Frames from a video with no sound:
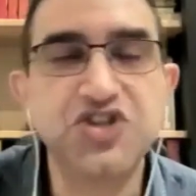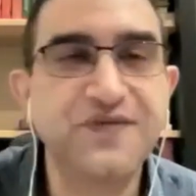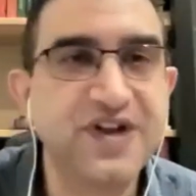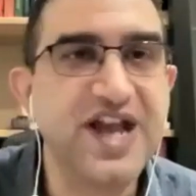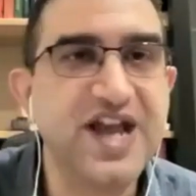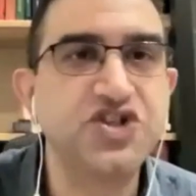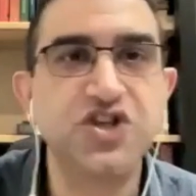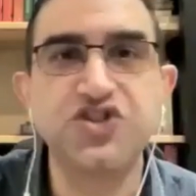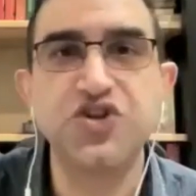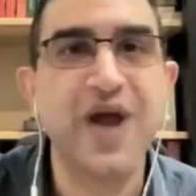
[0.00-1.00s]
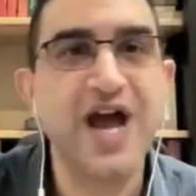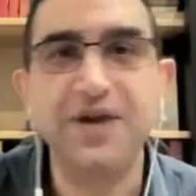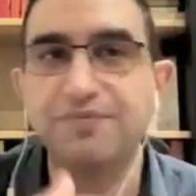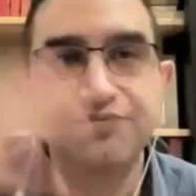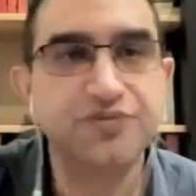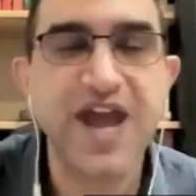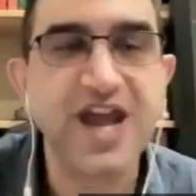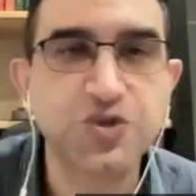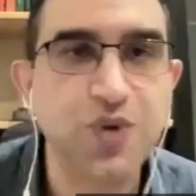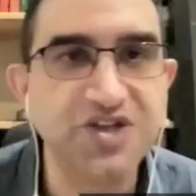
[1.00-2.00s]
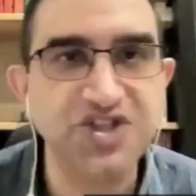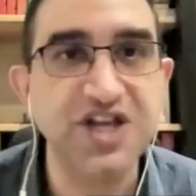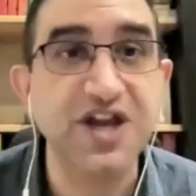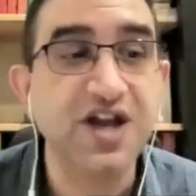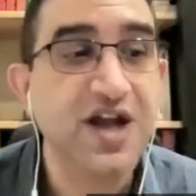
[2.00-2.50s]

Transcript: affiliations. You had XYZ.